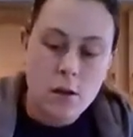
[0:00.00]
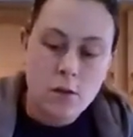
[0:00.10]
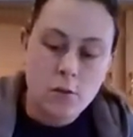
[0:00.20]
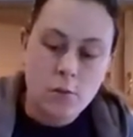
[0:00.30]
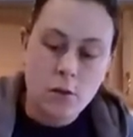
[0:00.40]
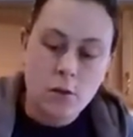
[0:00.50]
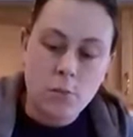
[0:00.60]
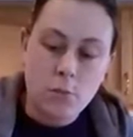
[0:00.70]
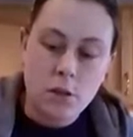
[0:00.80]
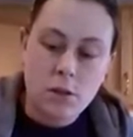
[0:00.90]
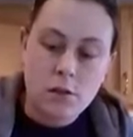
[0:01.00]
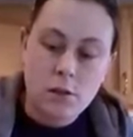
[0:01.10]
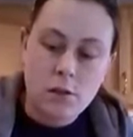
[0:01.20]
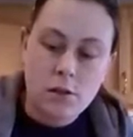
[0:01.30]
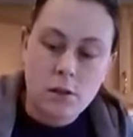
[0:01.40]
So we are going to mix
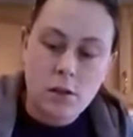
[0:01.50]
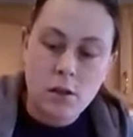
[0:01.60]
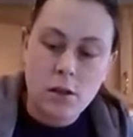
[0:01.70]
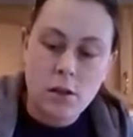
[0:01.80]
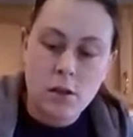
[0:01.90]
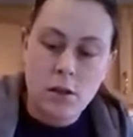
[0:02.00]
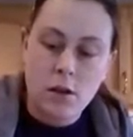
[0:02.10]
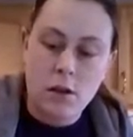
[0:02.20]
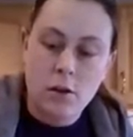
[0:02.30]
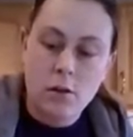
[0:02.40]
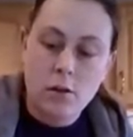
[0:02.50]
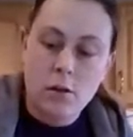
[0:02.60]
this in here.